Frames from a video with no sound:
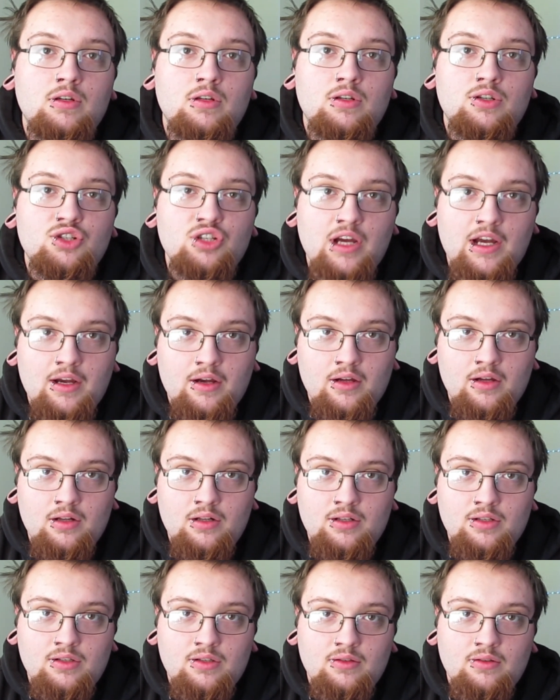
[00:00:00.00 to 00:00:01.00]

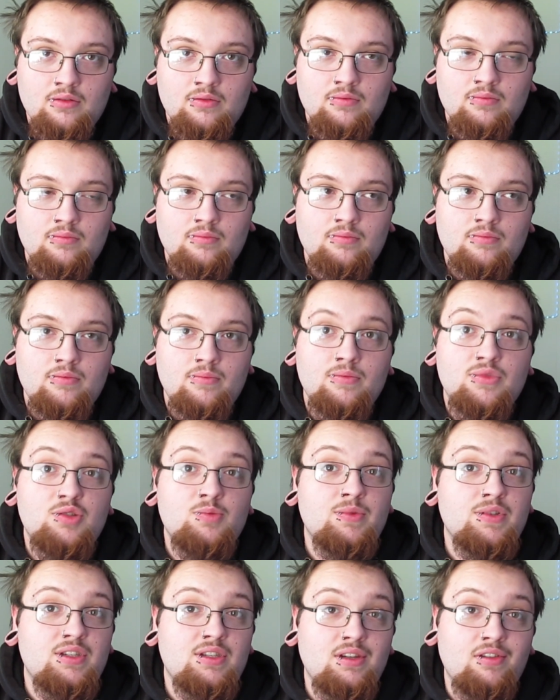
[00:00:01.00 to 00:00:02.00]
shotguns,
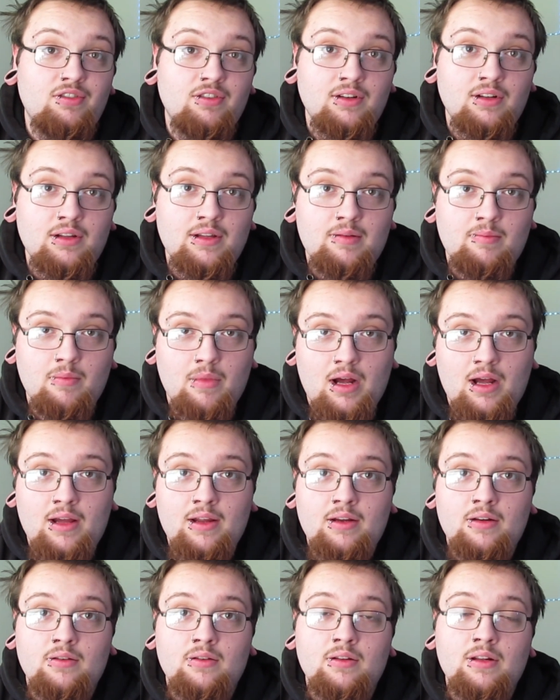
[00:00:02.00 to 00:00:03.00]
specifically
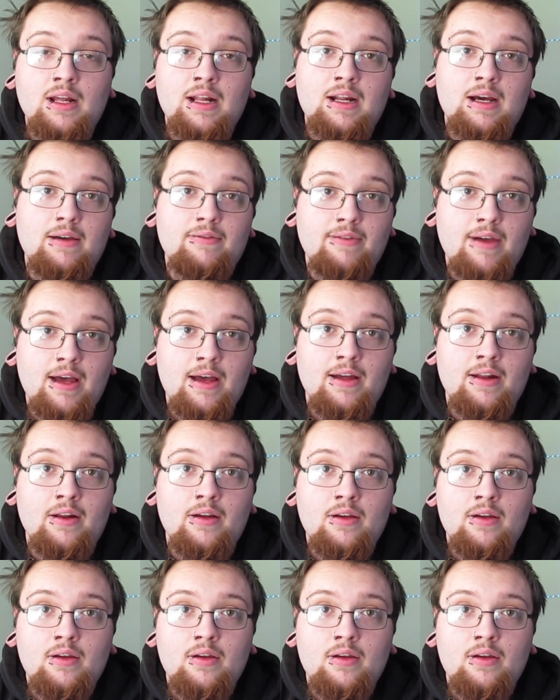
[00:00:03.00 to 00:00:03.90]
mine that I've had